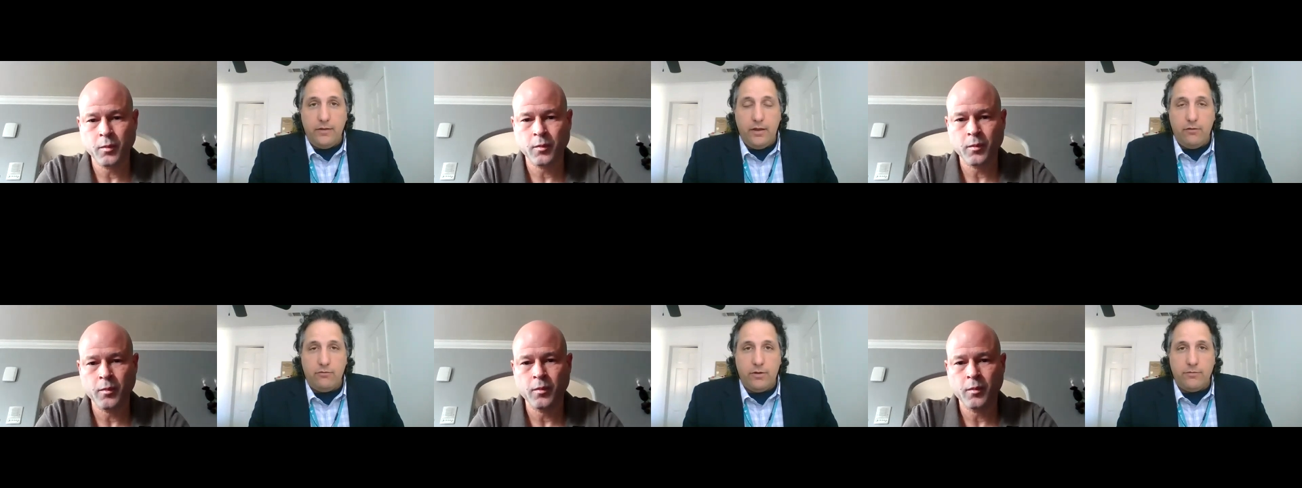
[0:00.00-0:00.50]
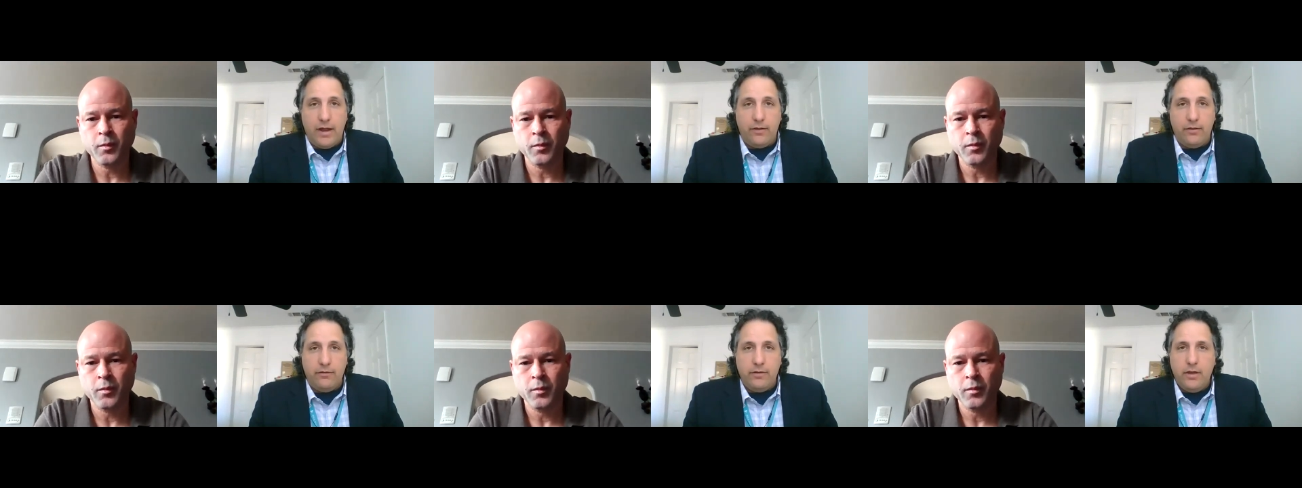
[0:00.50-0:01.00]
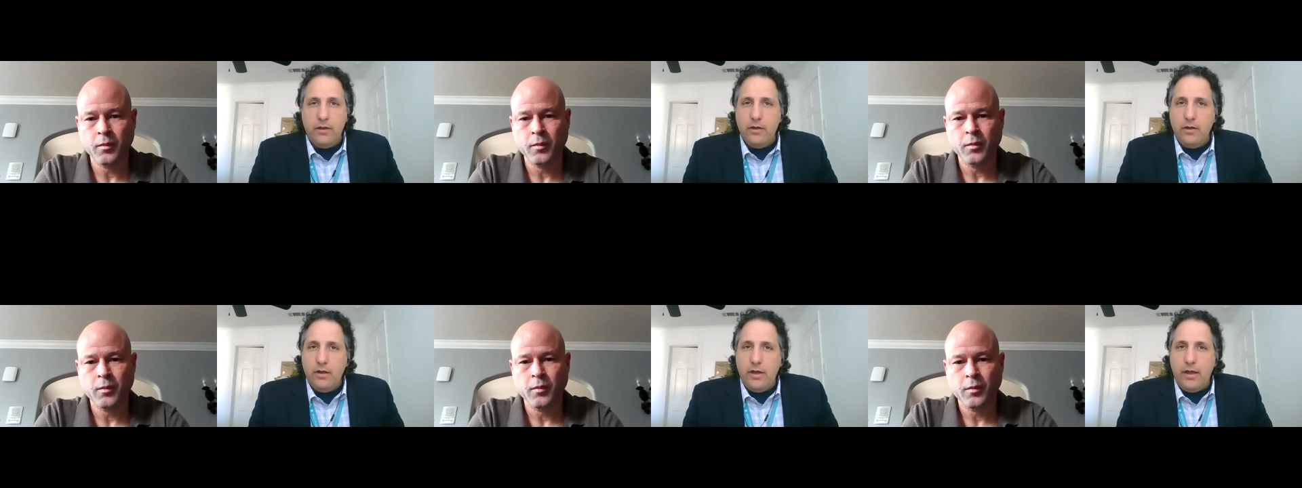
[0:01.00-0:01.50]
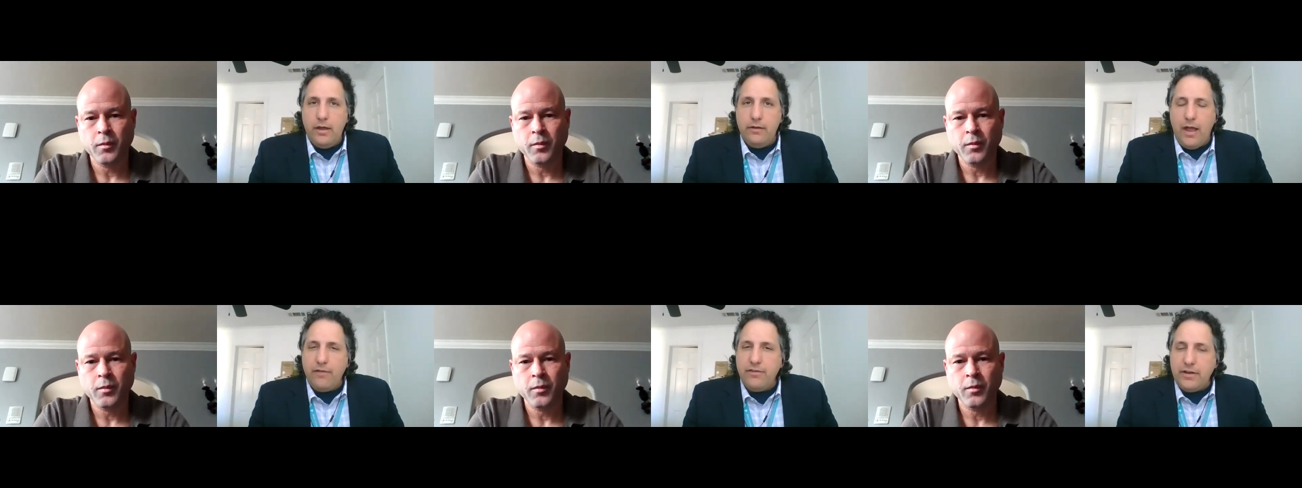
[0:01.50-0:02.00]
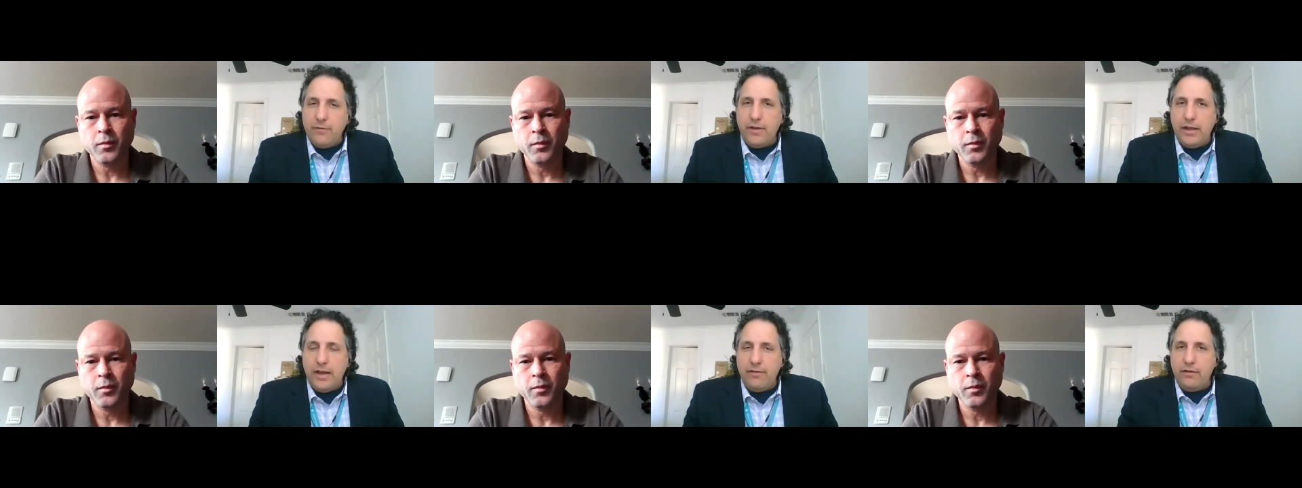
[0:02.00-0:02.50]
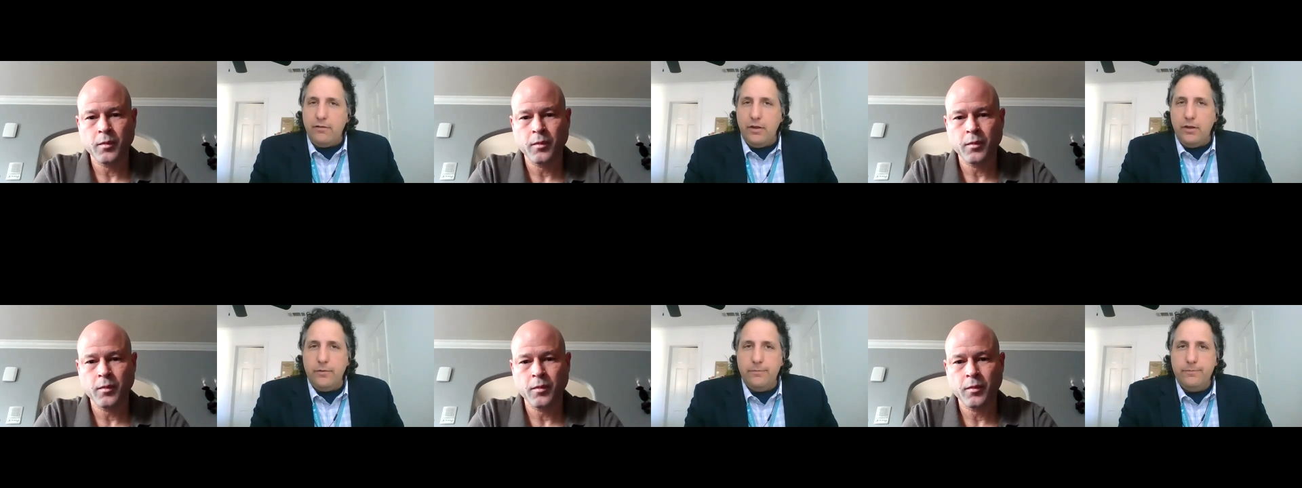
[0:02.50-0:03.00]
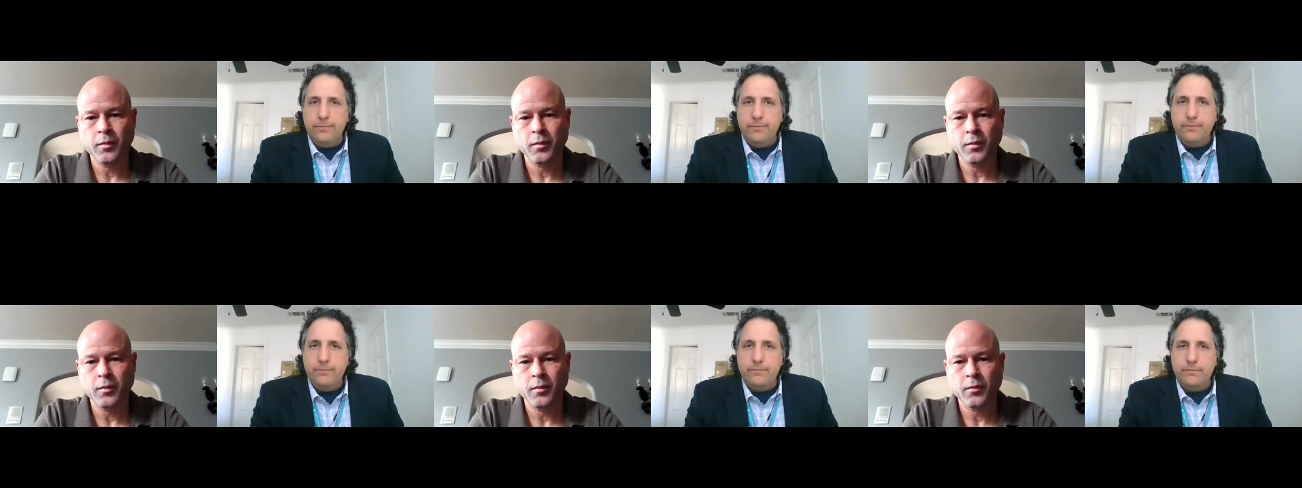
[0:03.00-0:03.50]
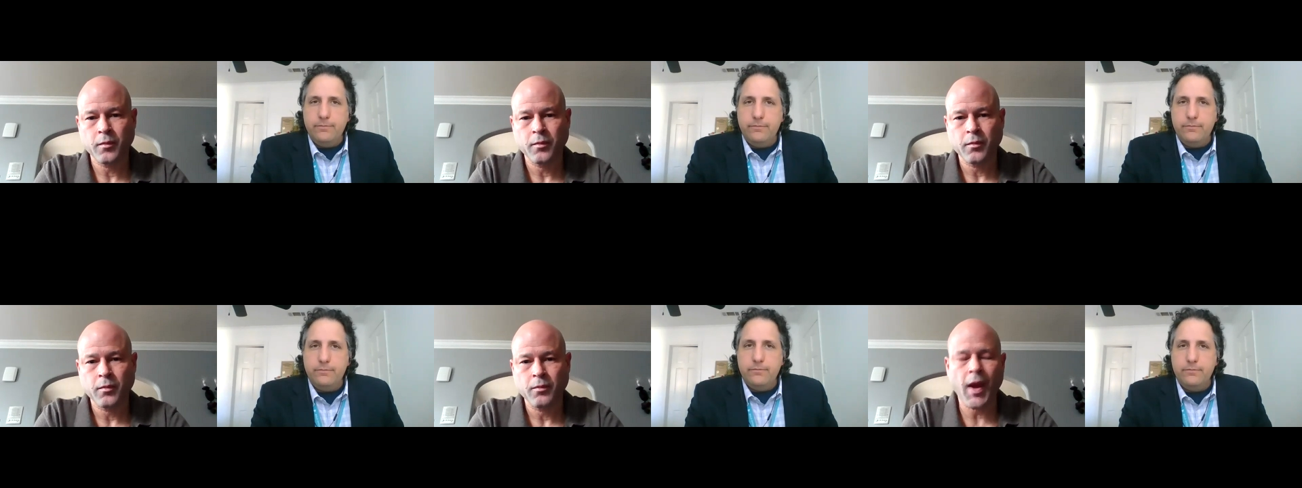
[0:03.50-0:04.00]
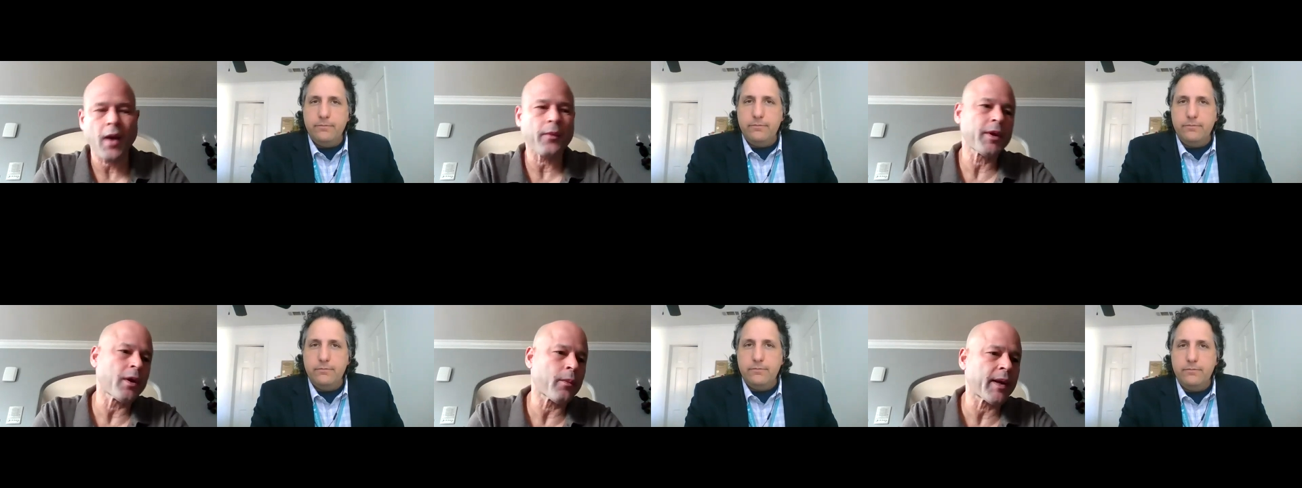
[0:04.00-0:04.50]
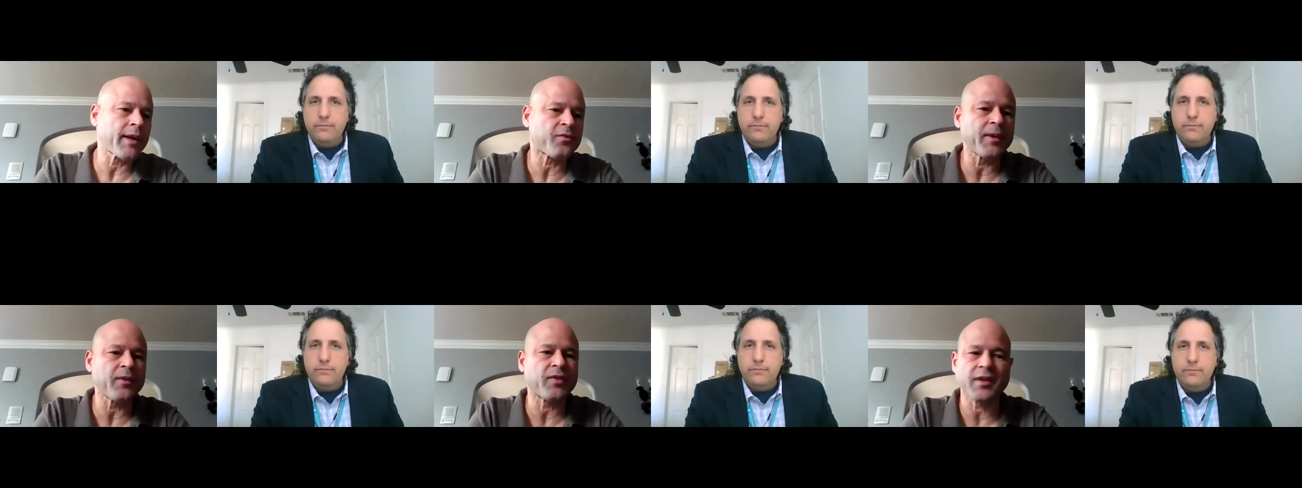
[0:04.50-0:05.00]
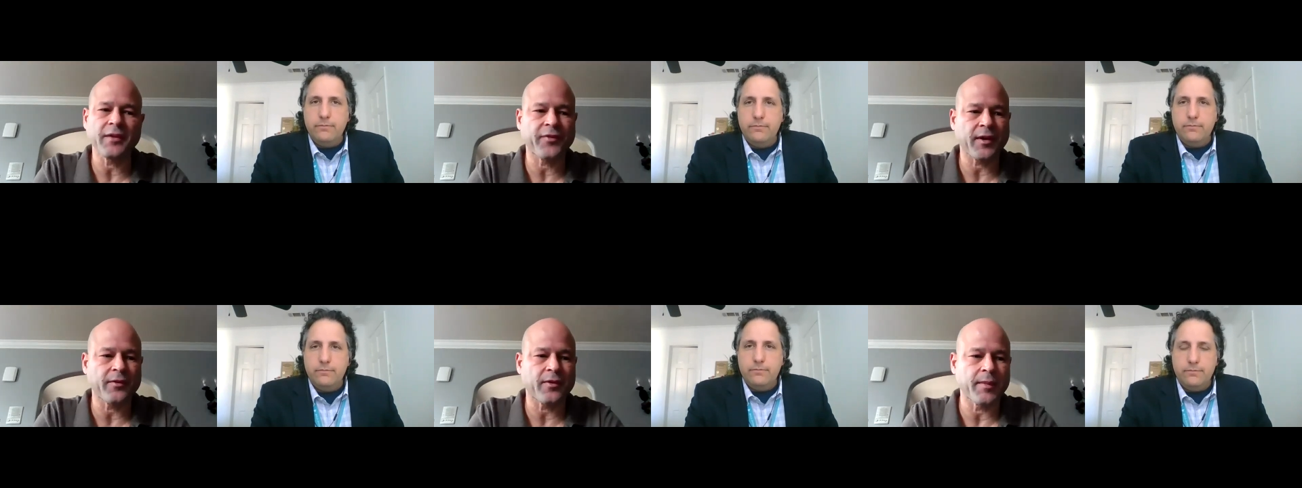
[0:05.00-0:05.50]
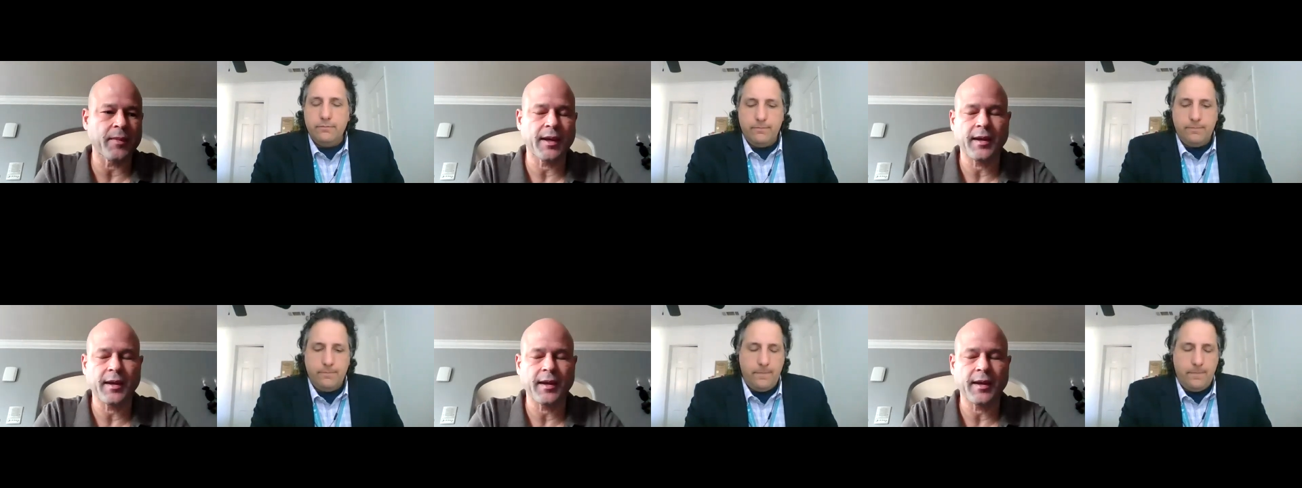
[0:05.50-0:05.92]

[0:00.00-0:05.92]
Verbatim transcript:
Speaker 1: in the history of Dallas. How significant is it to you?
Speaker 2: Well, you know what, it's been significant to me